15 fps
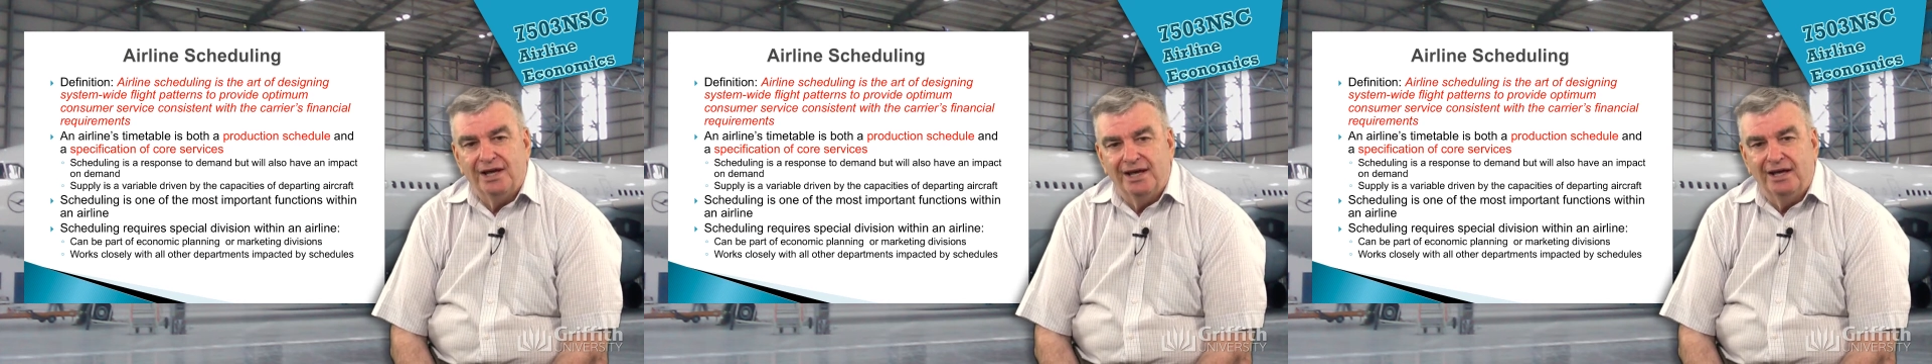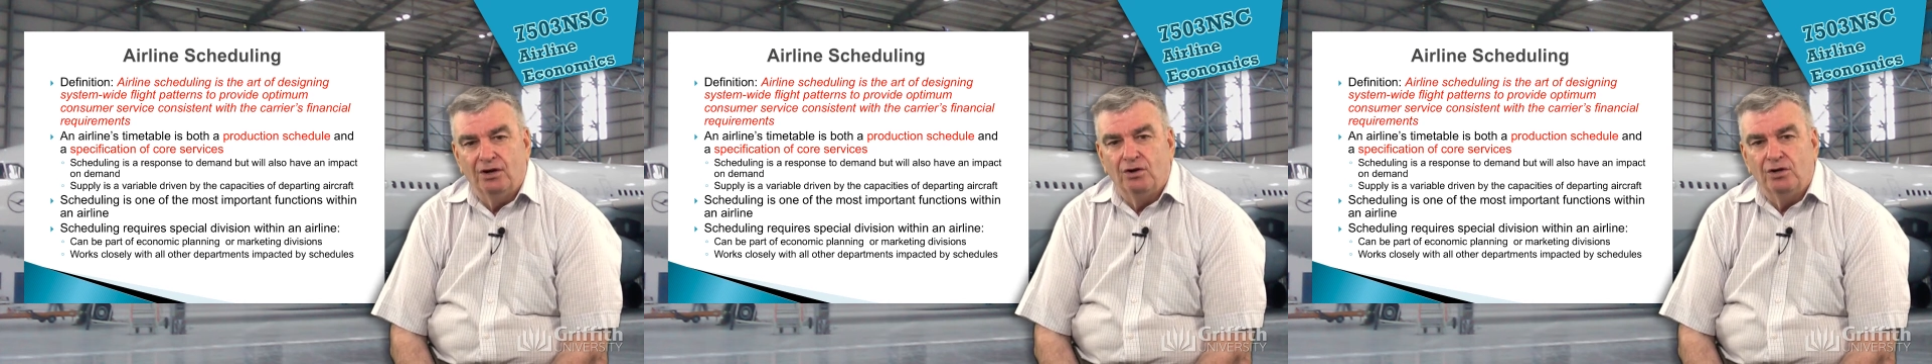
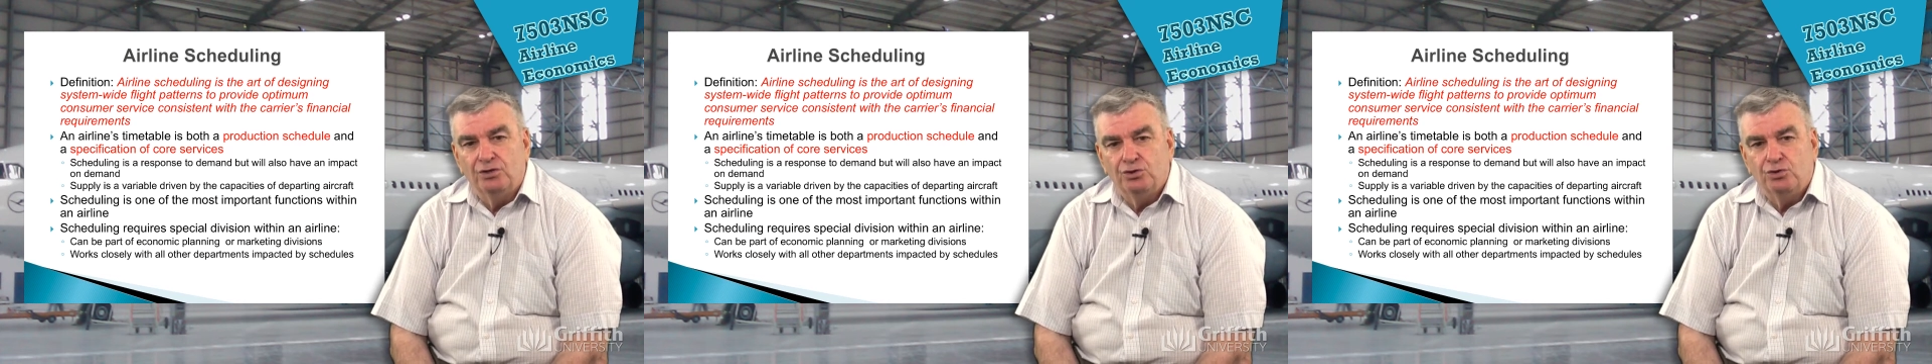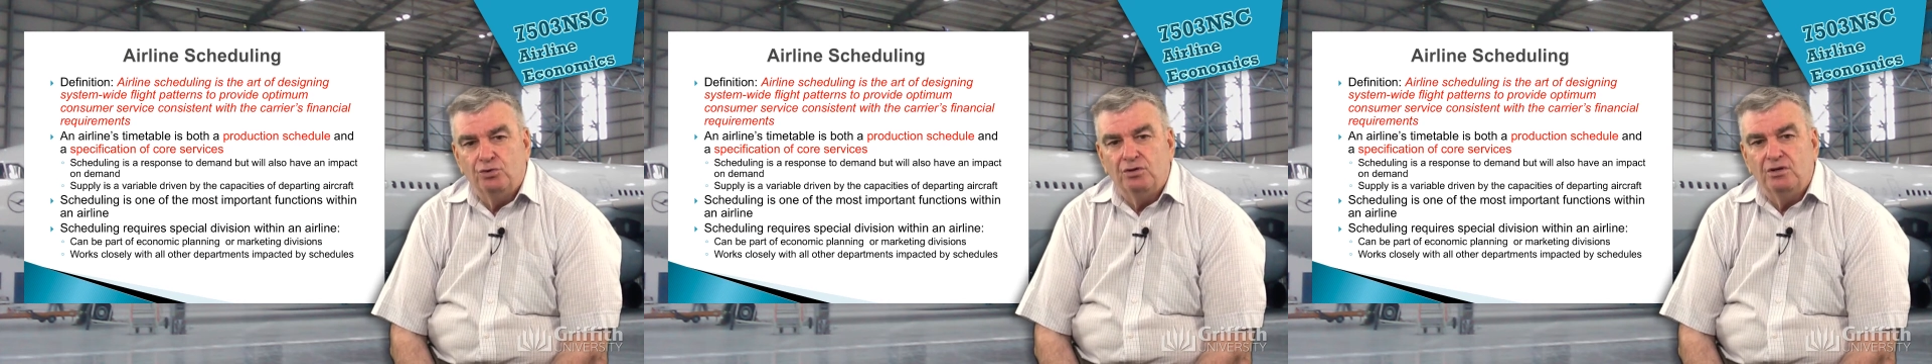
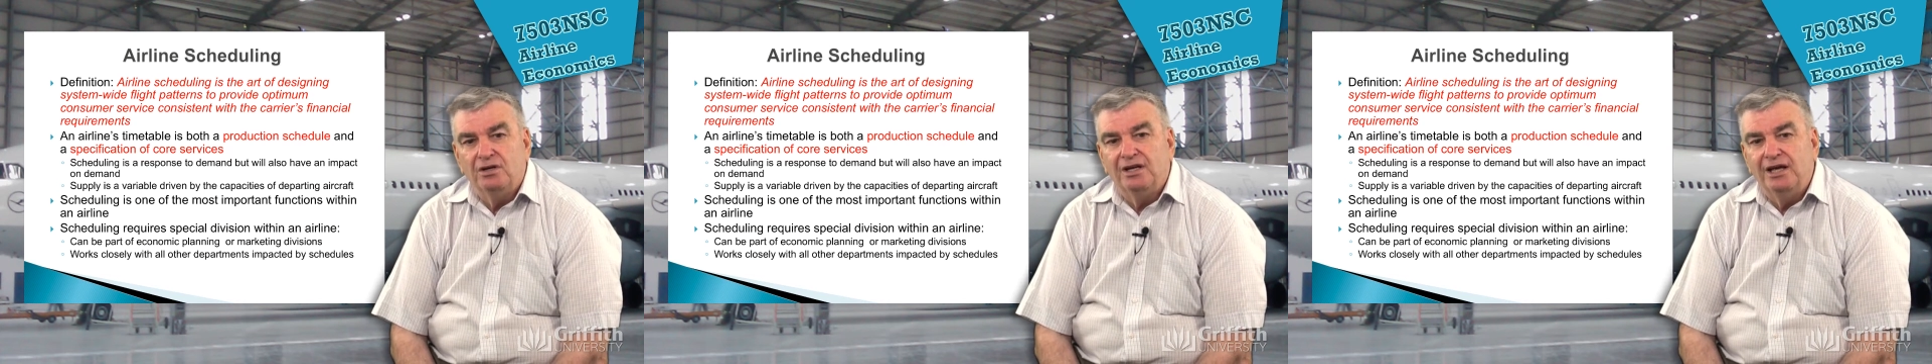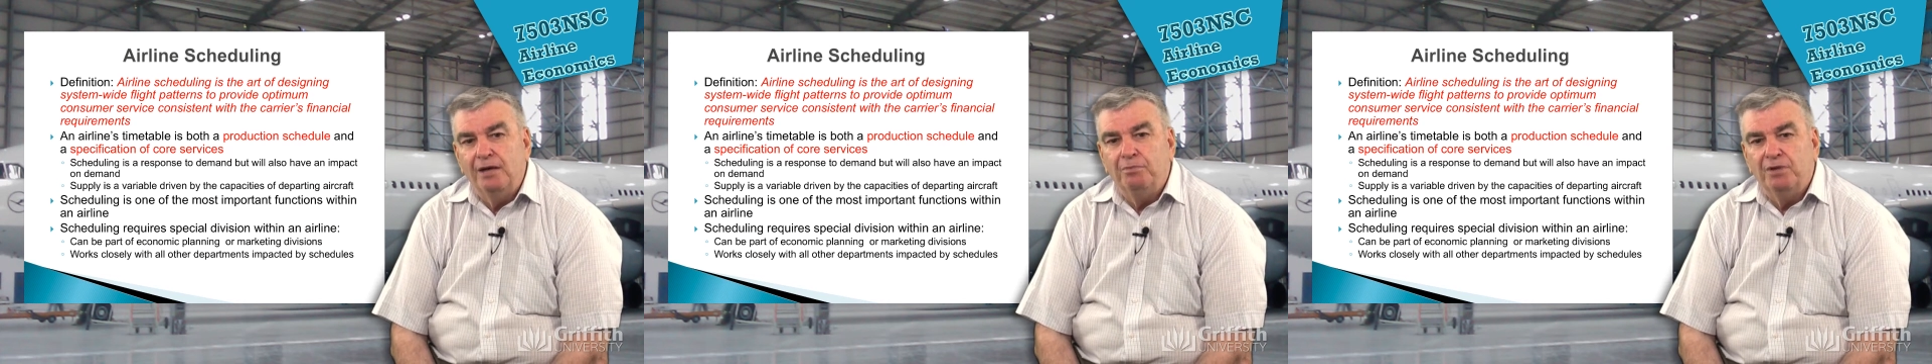airlines
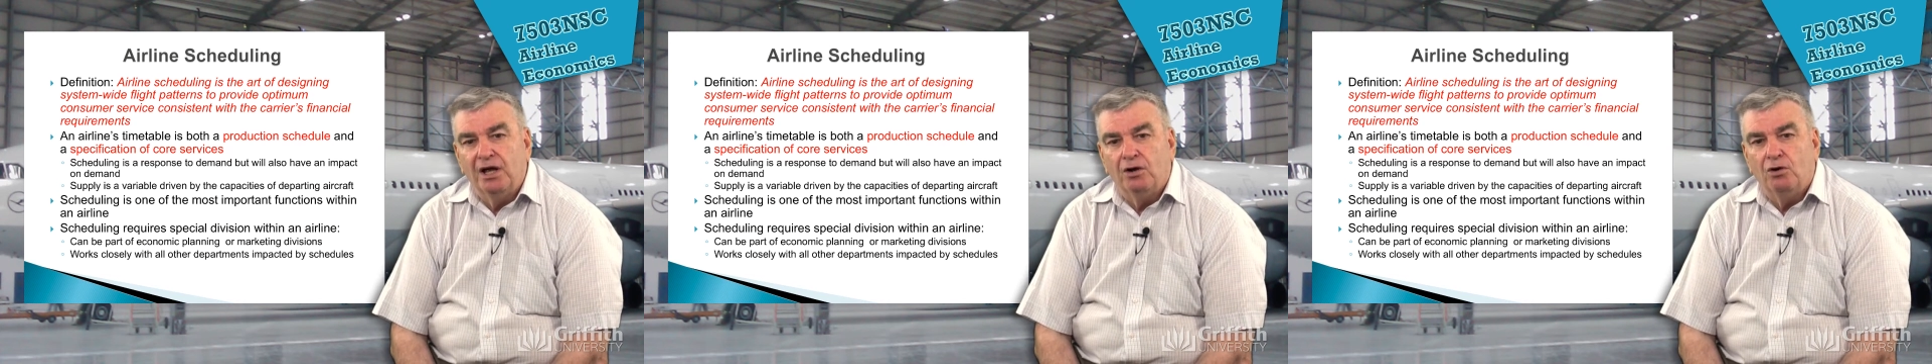couldn't keep their